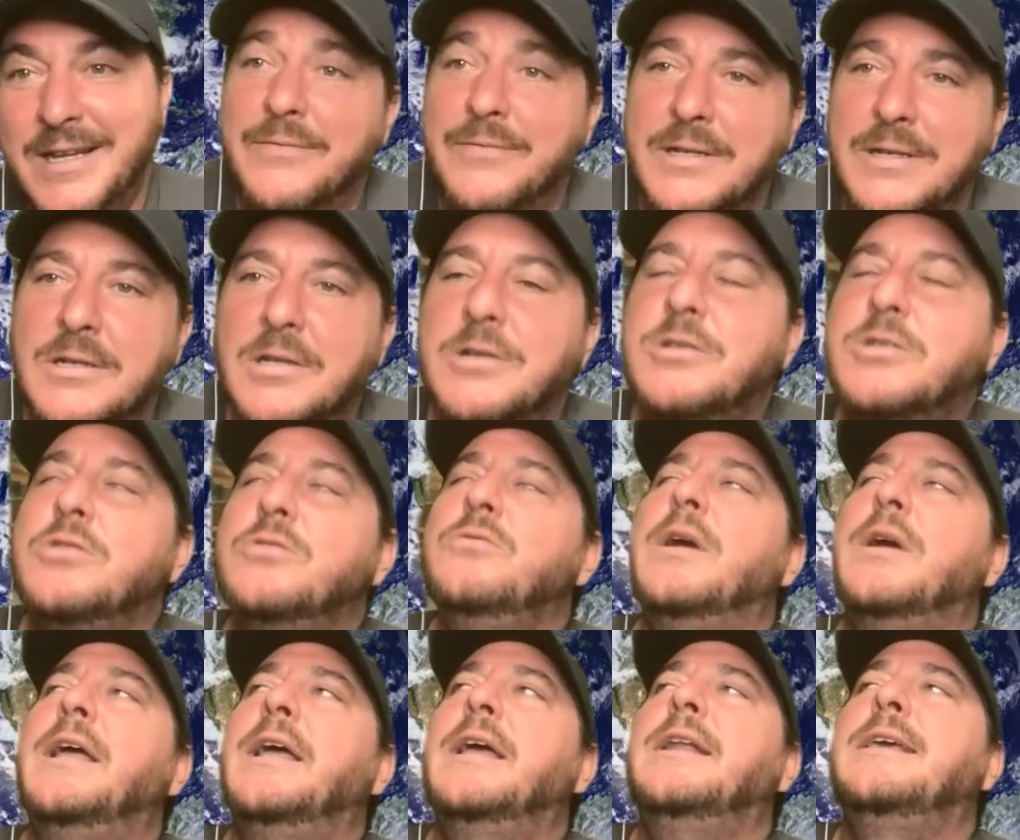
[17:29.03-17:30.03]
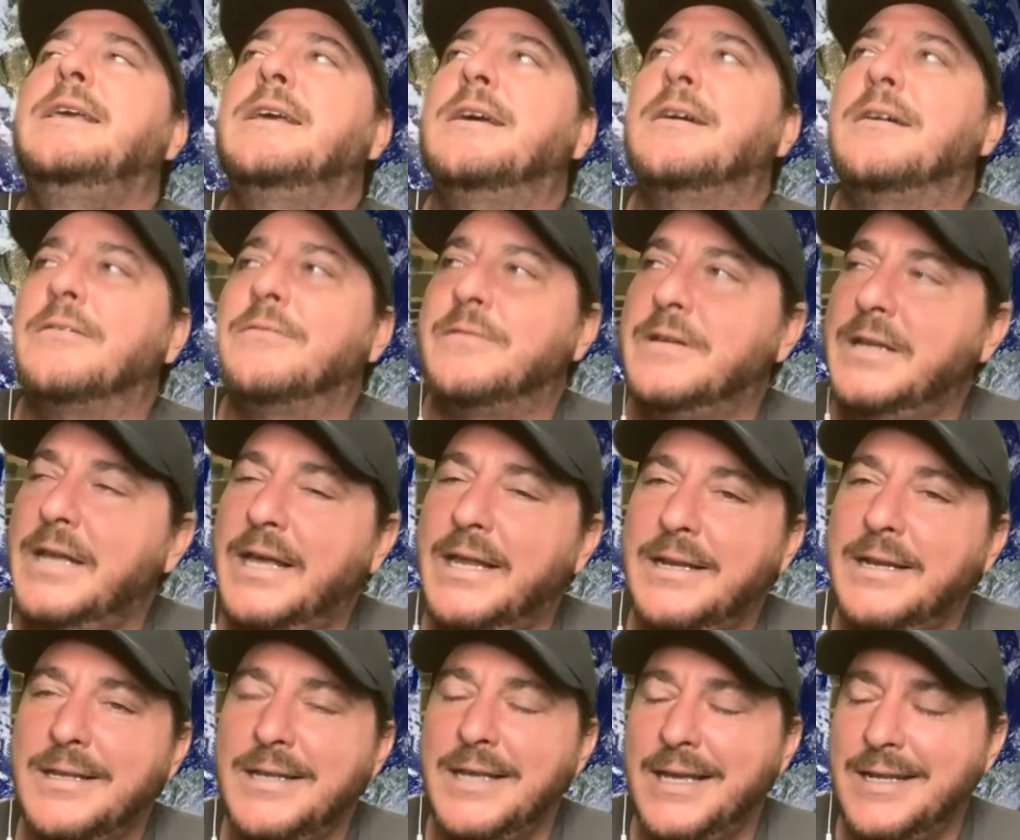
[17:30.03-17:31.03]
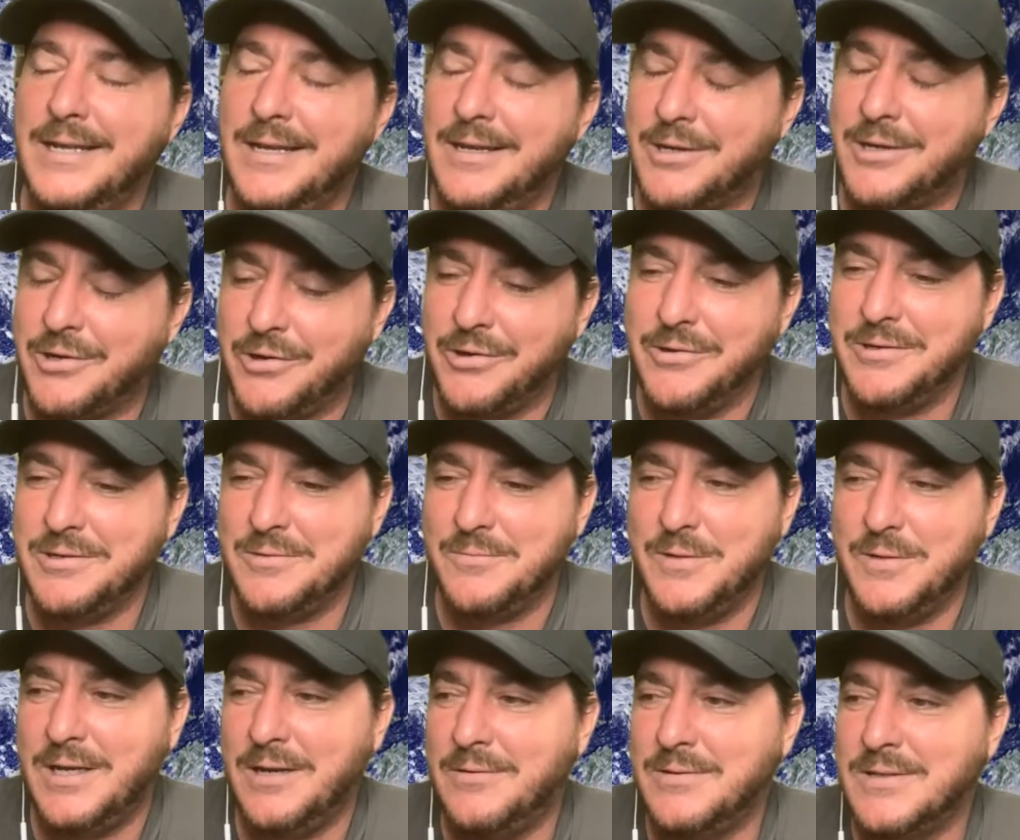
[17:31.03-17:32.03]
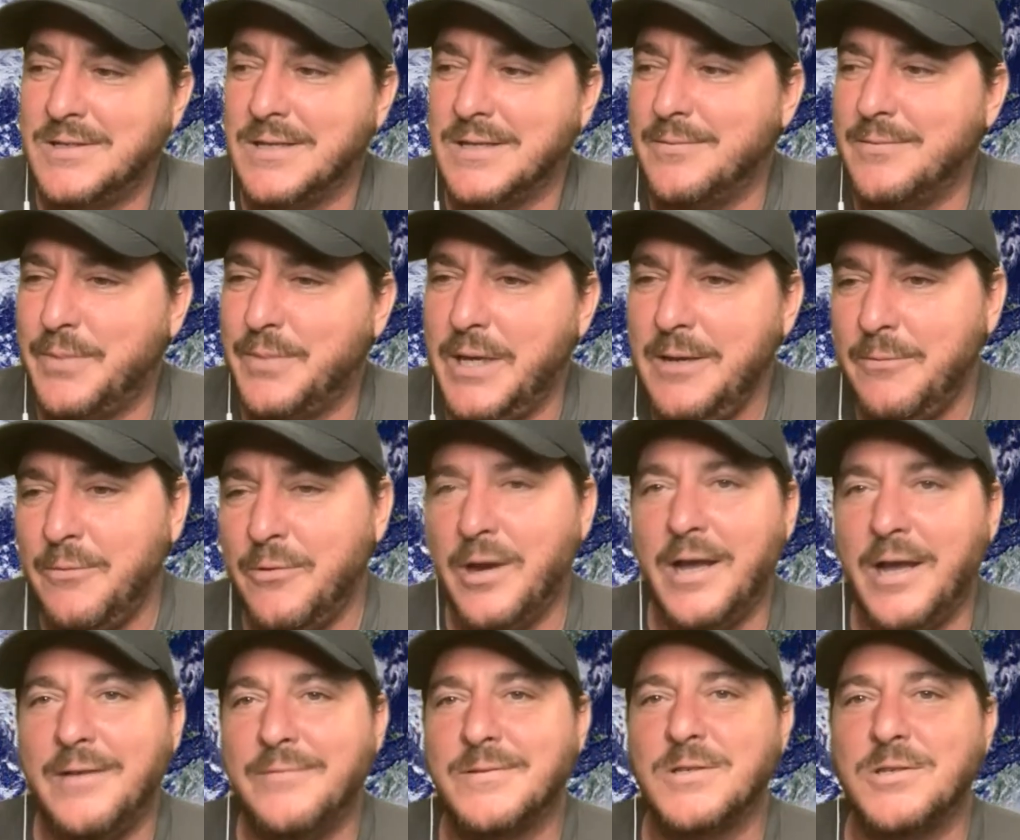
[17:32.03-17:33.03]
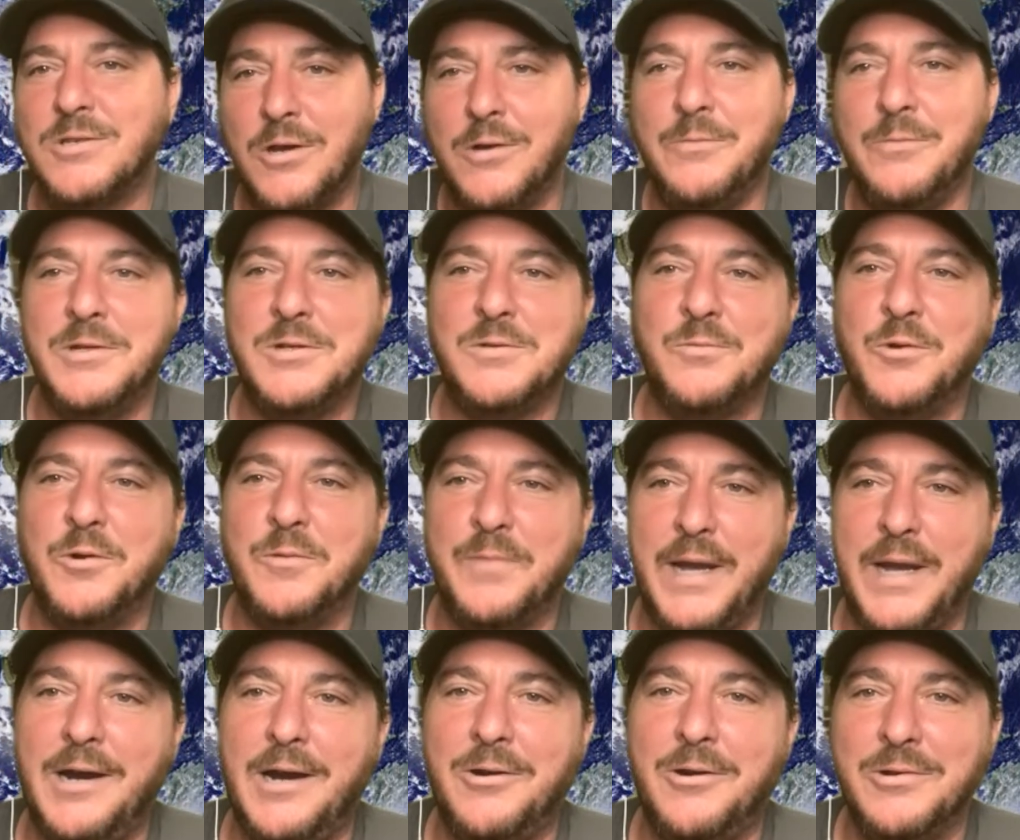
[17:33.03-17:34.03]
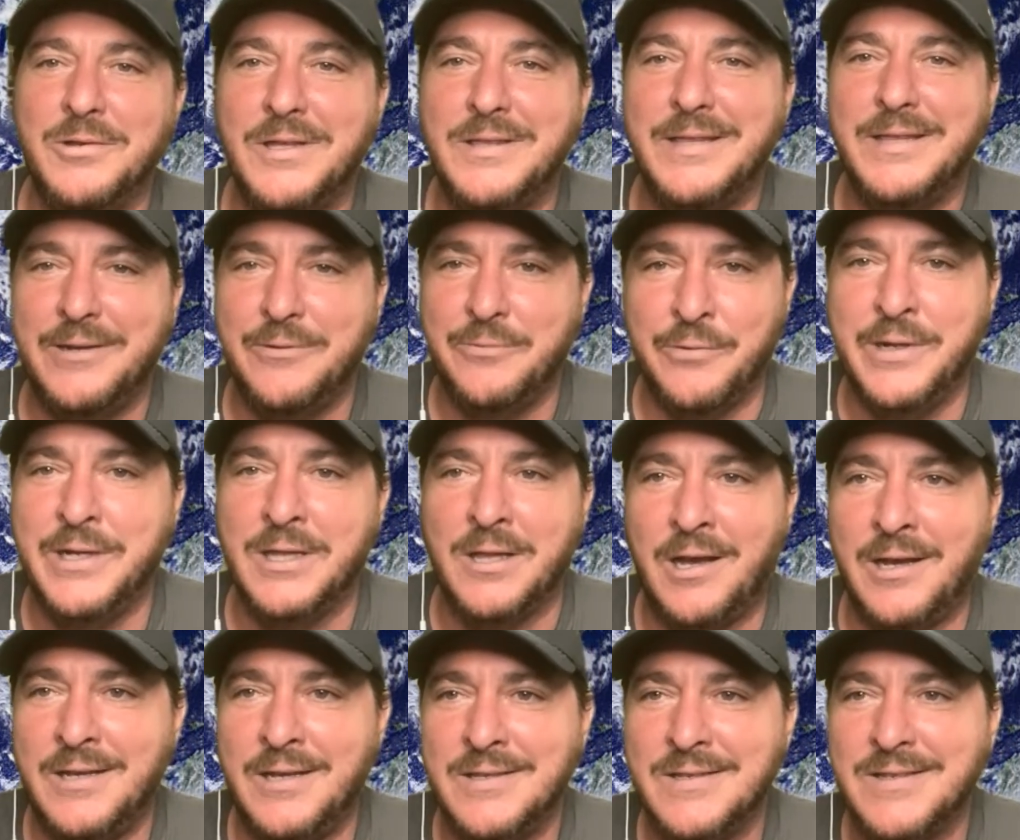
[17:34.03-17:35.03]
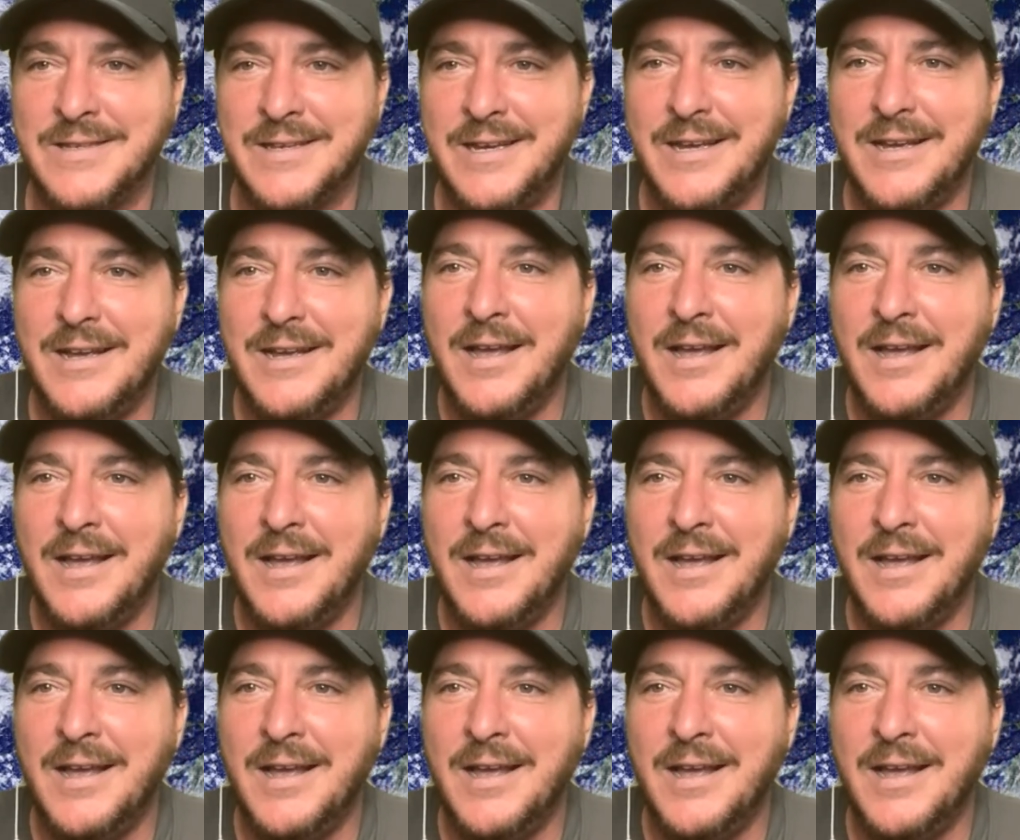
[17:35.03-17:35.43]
of it. And it occurred to me, I was like, people have so much more power than they realize.